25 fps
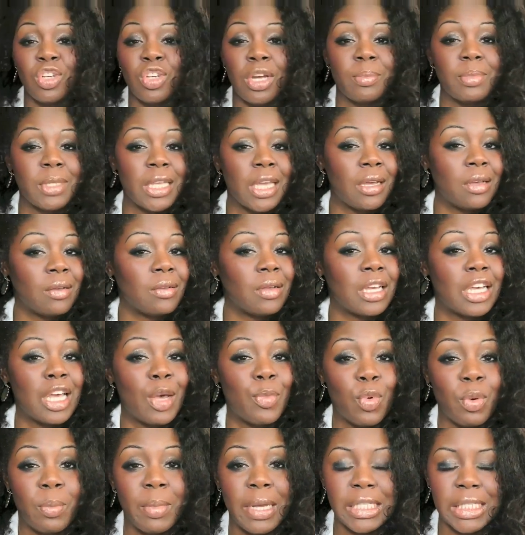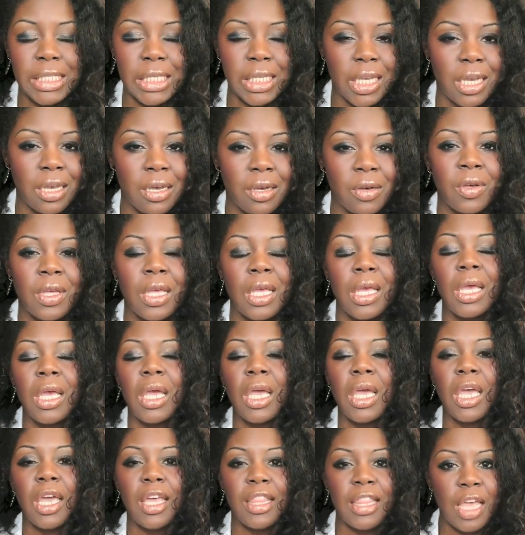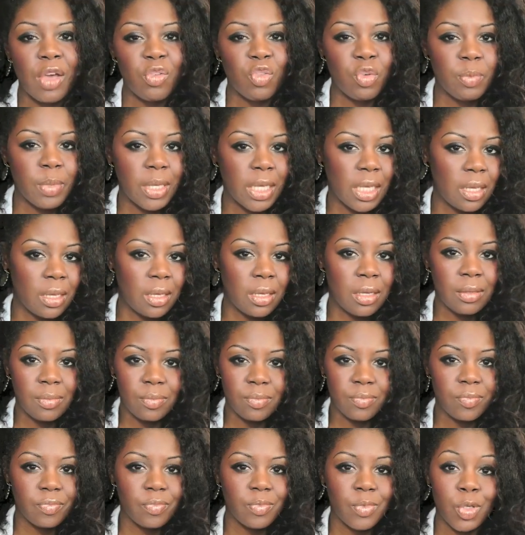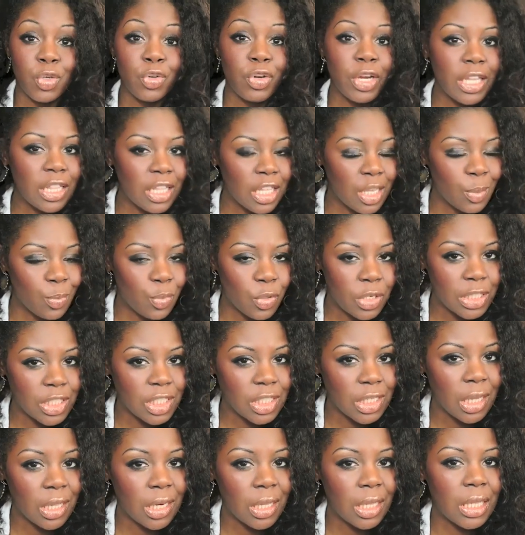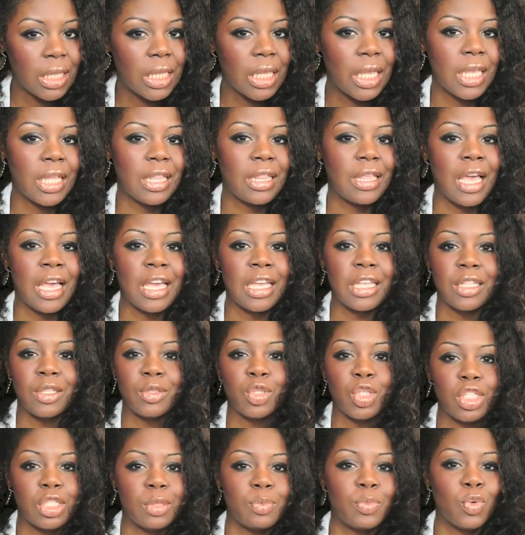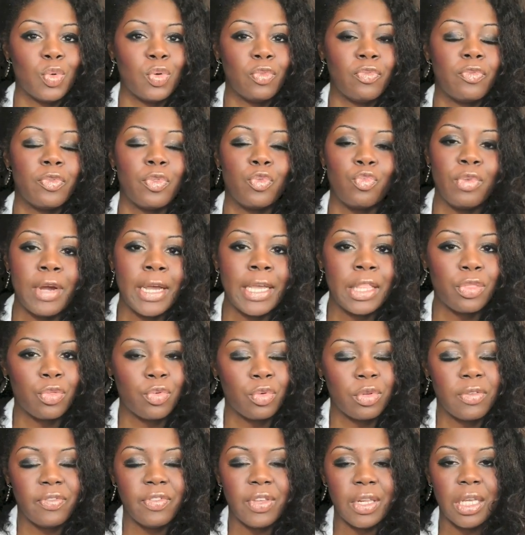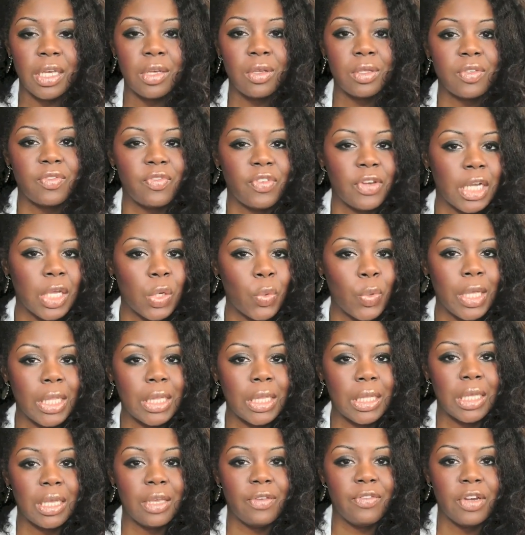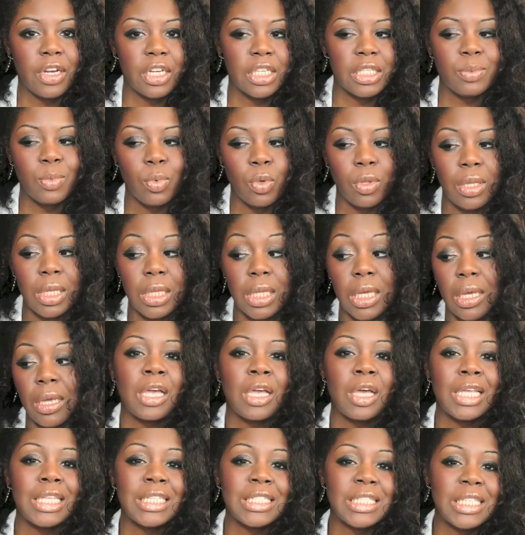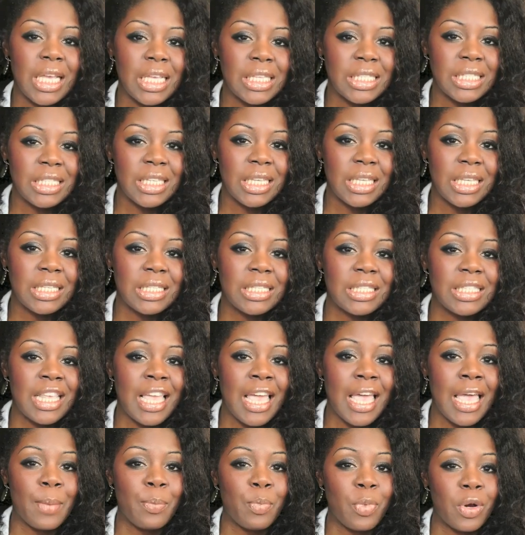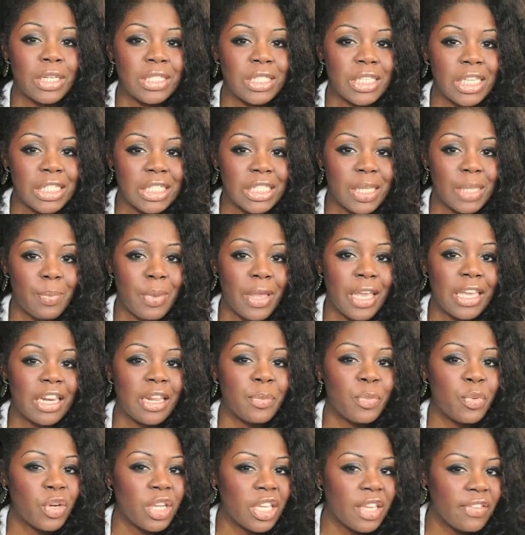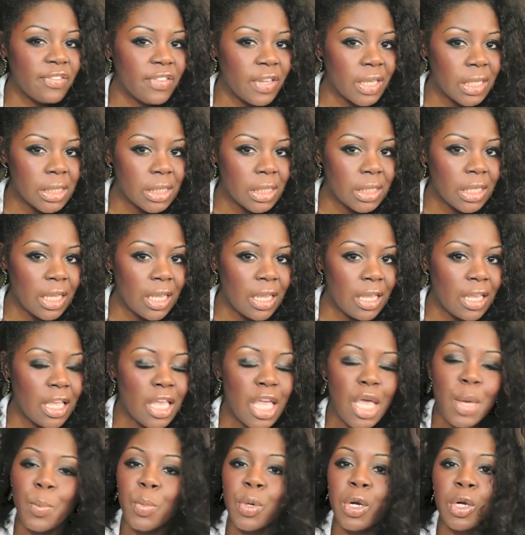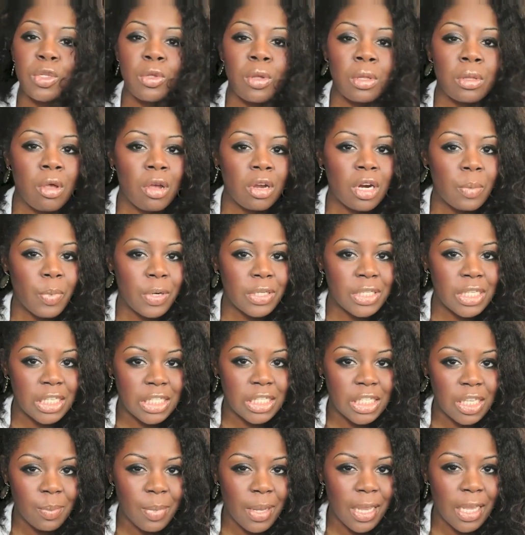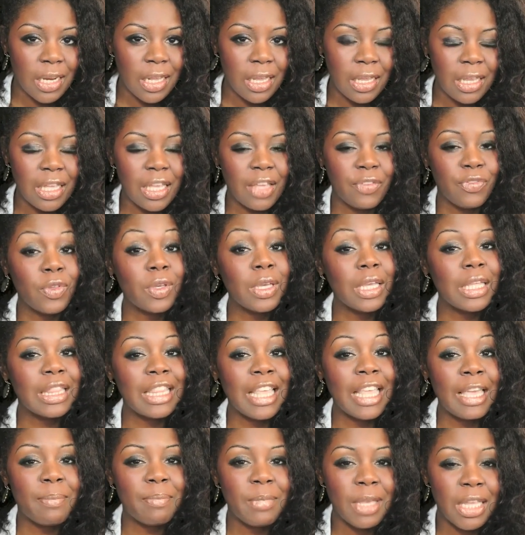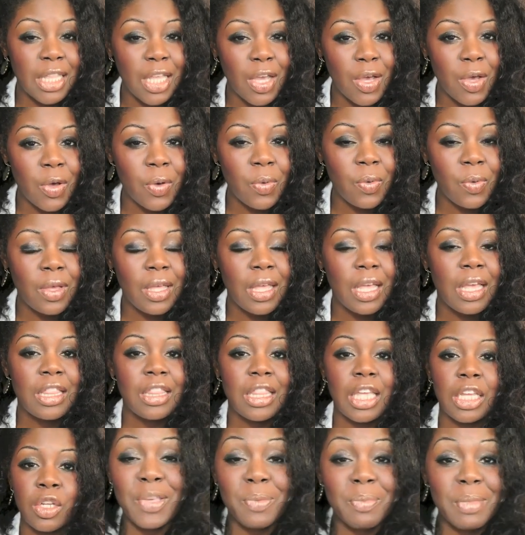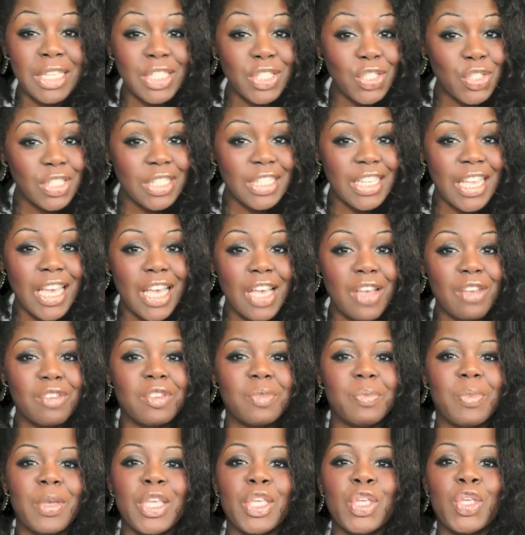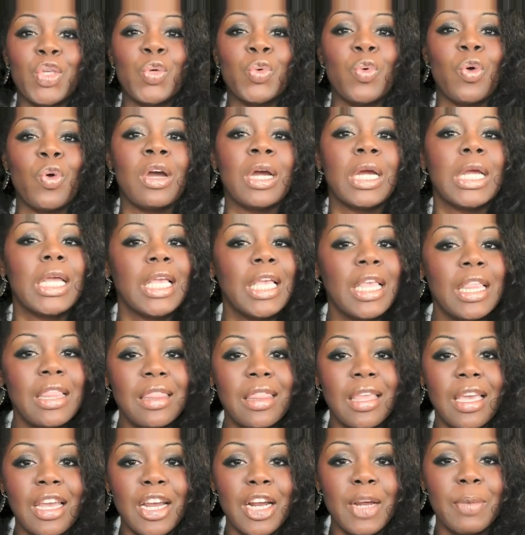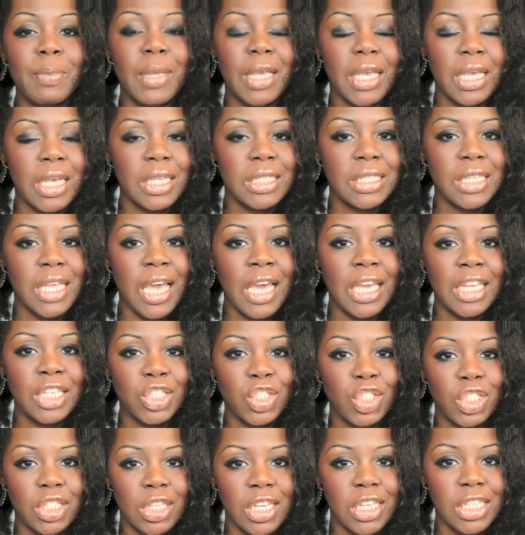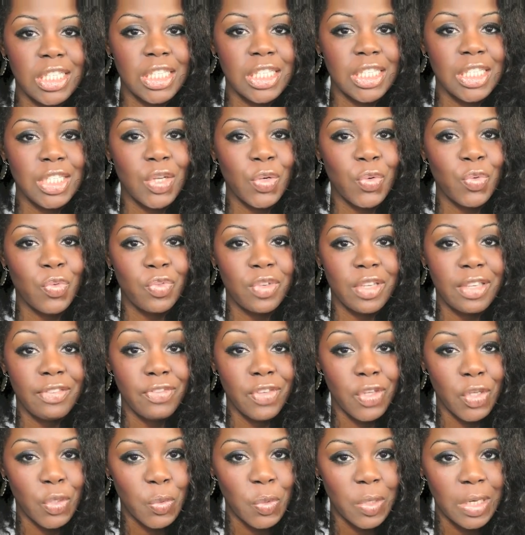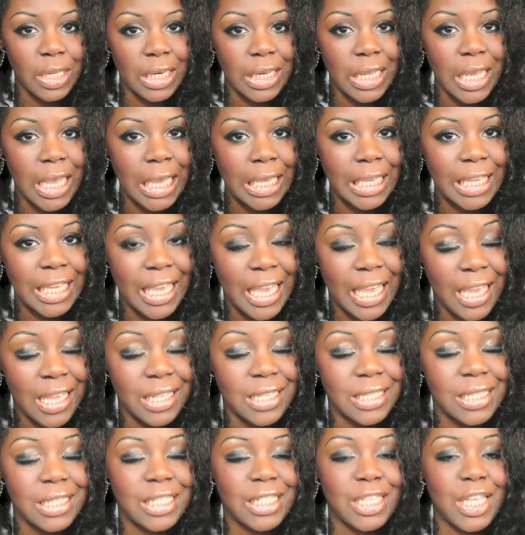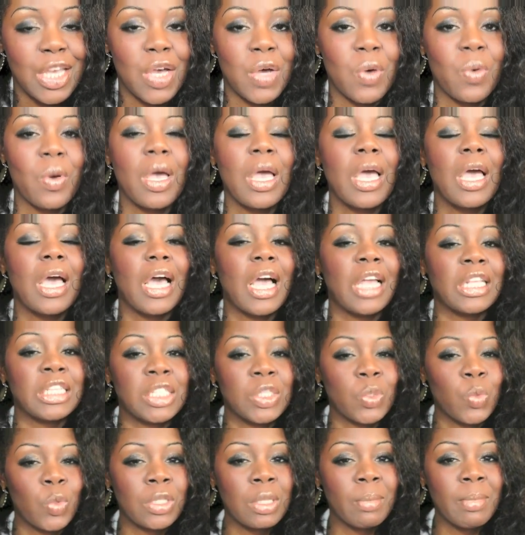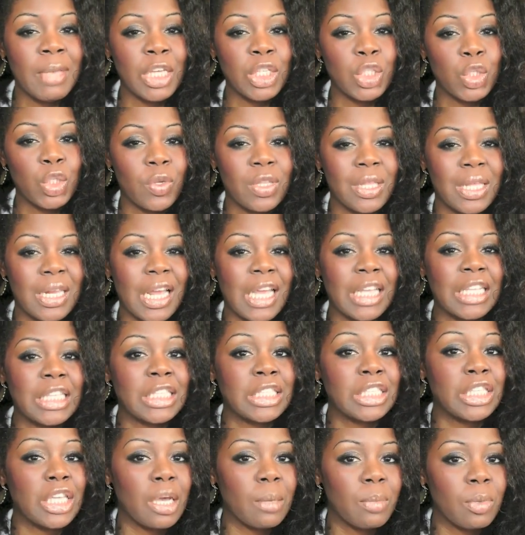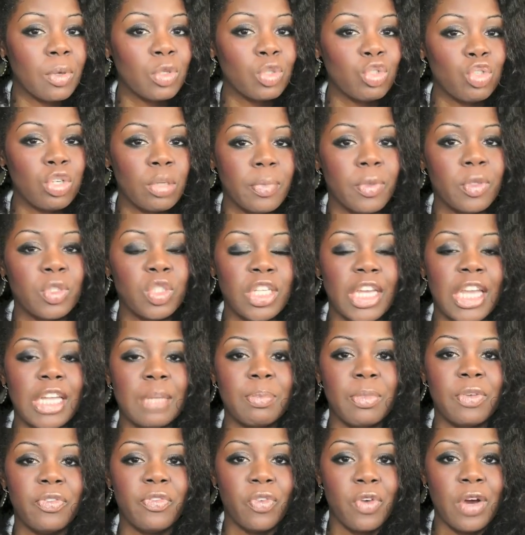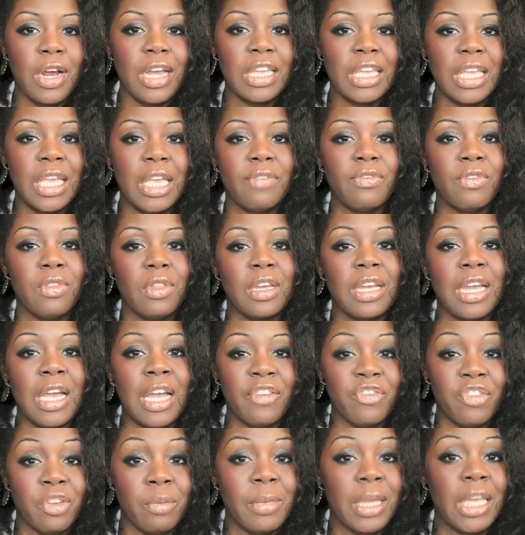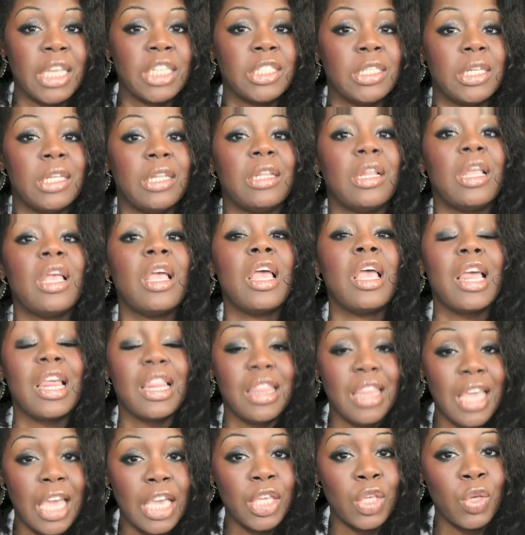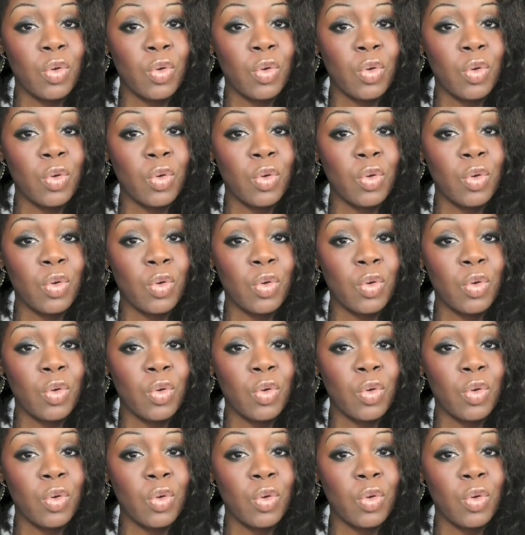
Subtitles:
straightening my hair at a high temperature first, get my hair as straight as possible the first time, so I do not have to go back and re-flat iron my hair, adding more heat, causing more damage, causing hair to become dry, brittle, and split over time. Your hair will break if you are an avid, continuous user of heat.